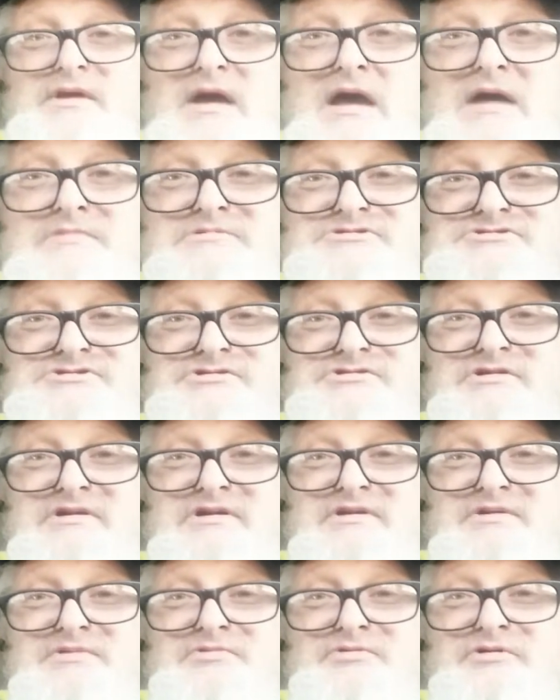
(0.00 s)
I'm sure
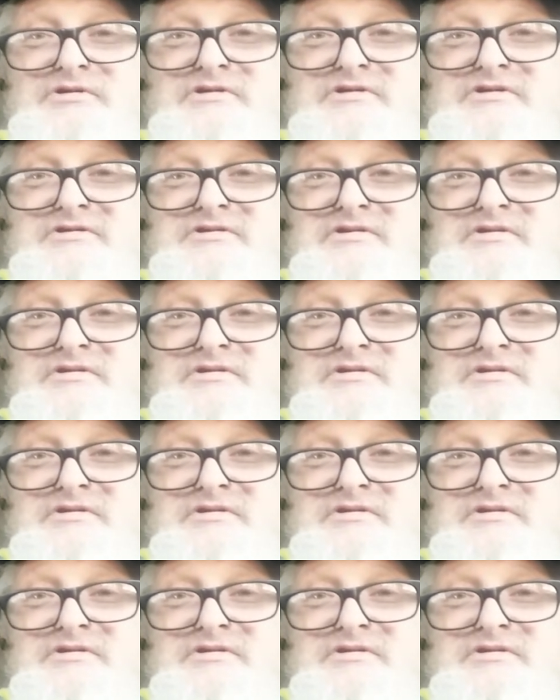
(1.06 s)
it works.